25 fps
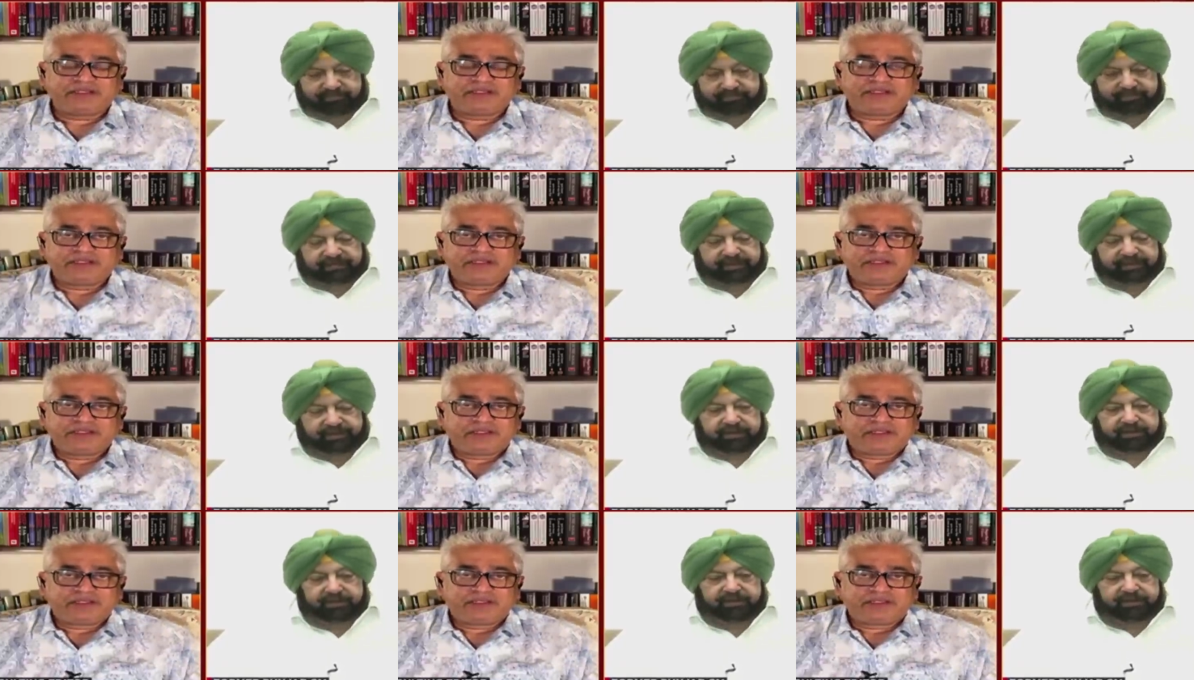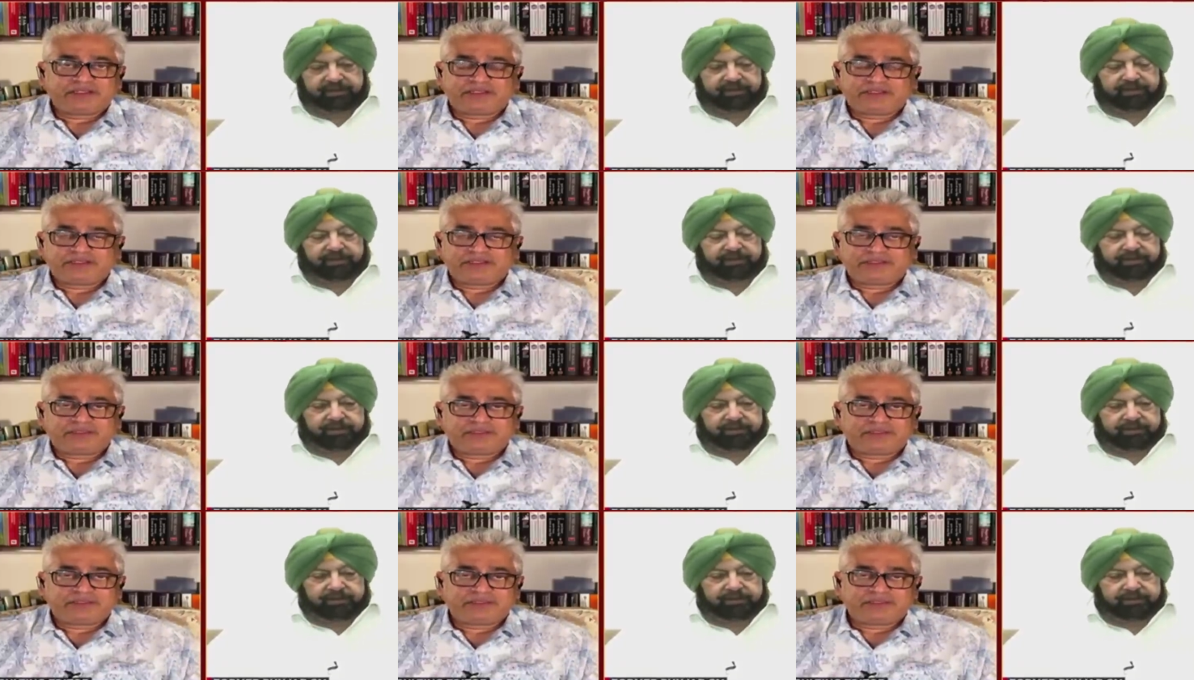
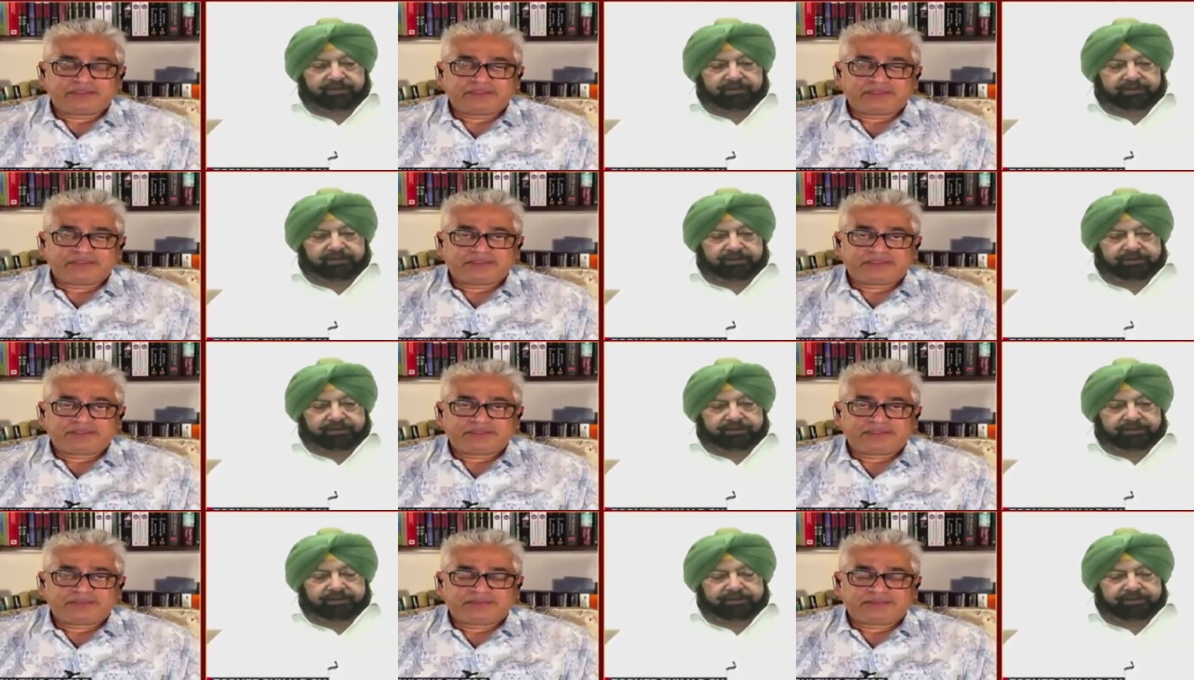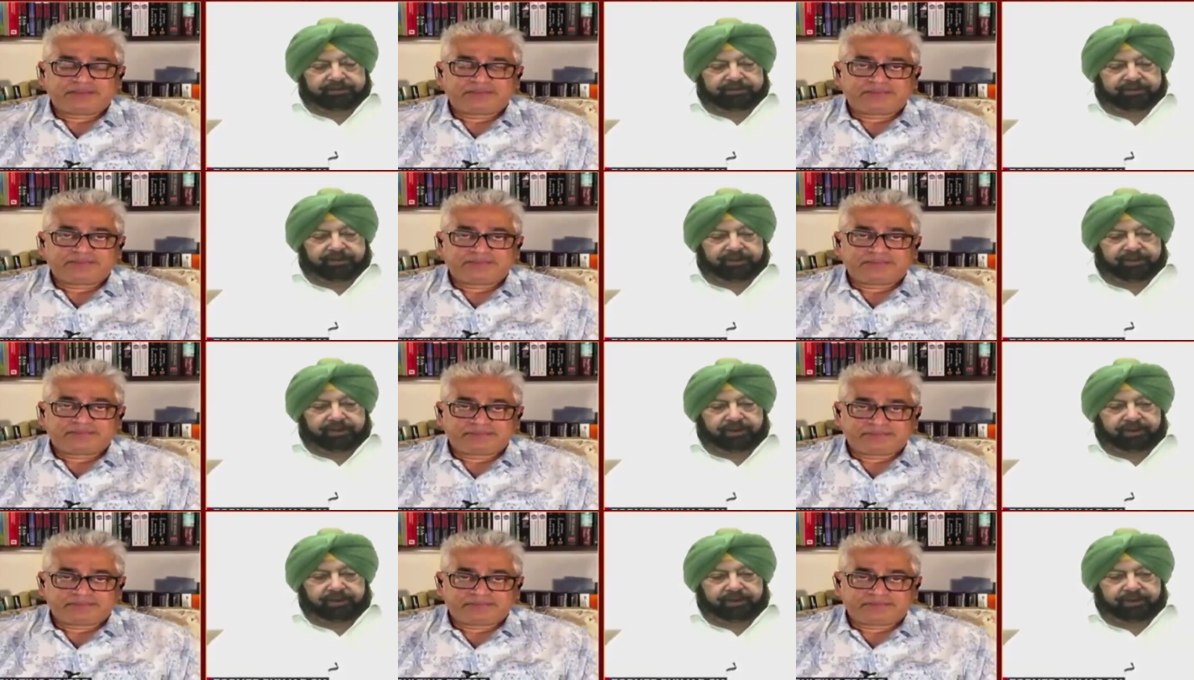
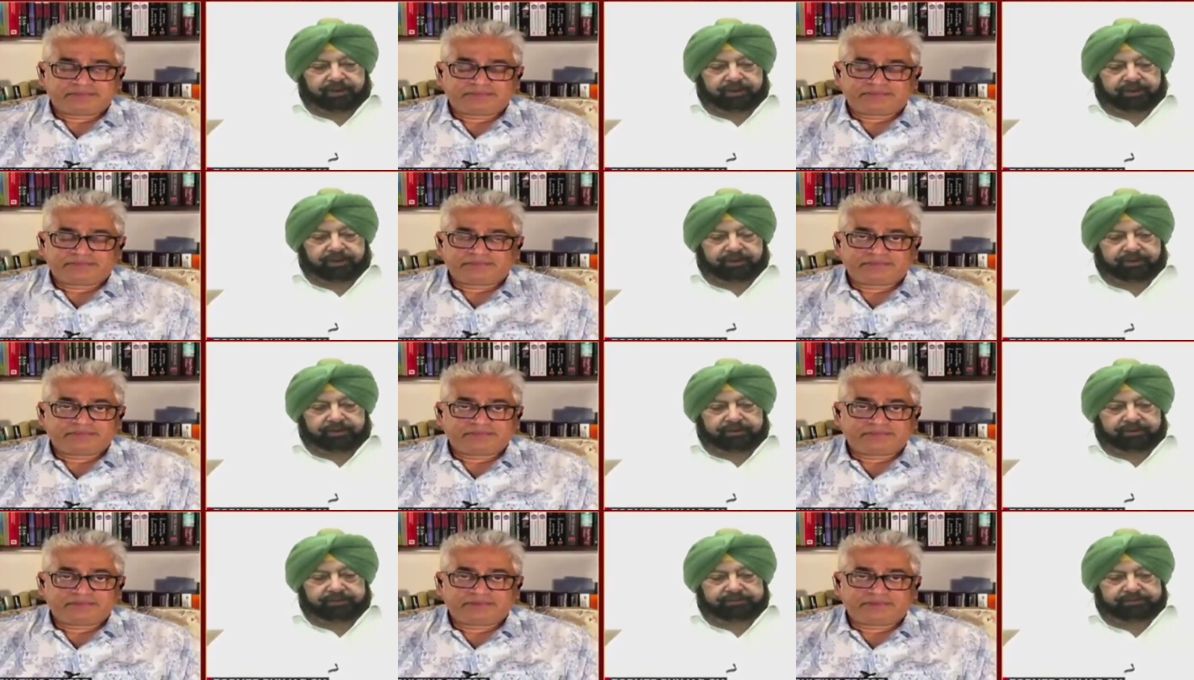[no speech]